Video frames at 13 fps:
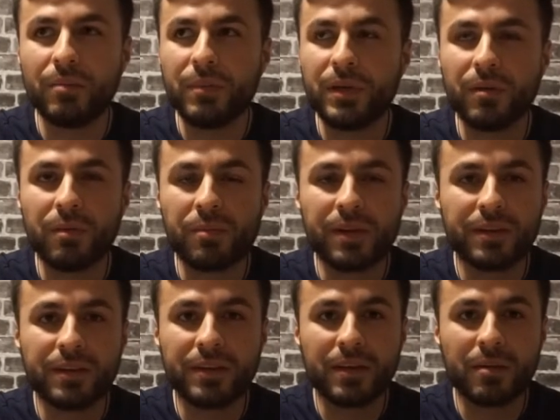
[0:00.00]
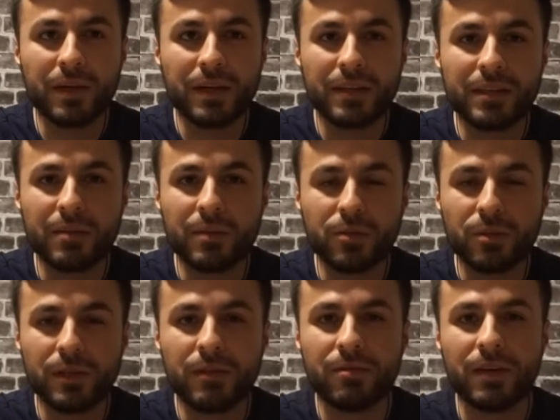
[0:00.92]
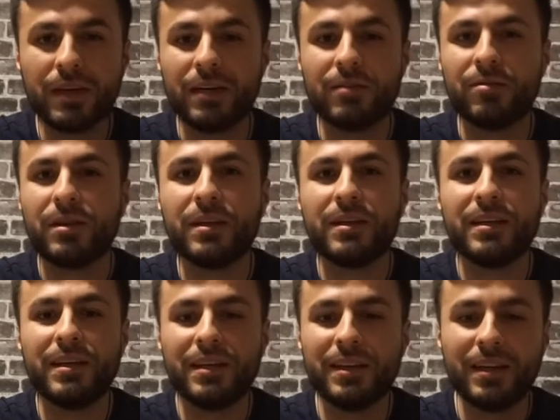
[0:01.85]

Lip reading: become a millionaire by the time you're 25, right?